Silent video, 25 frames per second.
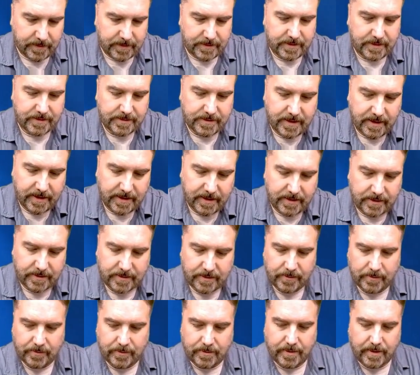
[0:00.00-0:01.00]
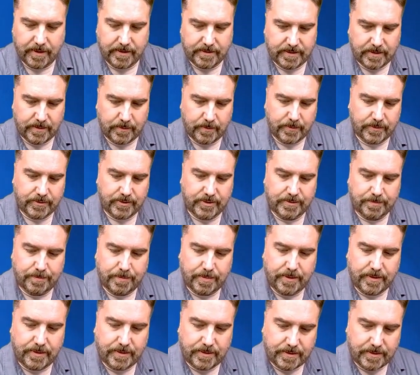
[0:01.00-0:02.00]
Let's not get too crazy. We'll just
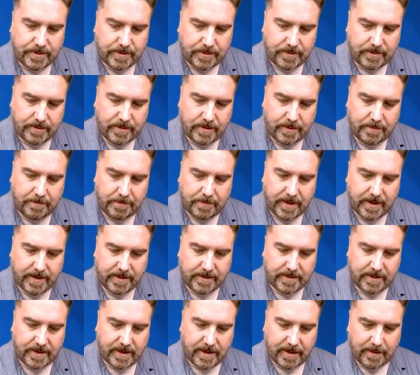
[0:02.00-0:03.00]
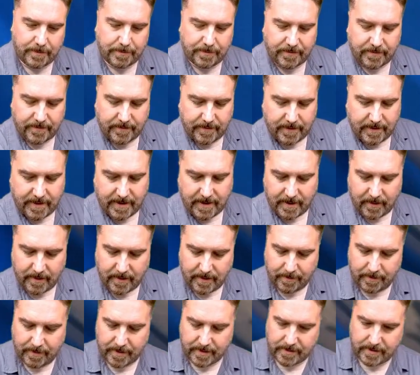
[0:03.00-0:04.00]
put them by type for now. How
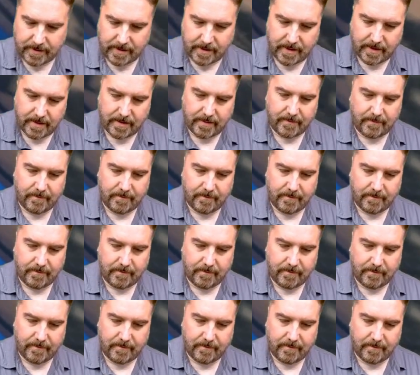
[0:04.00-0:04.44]
about that?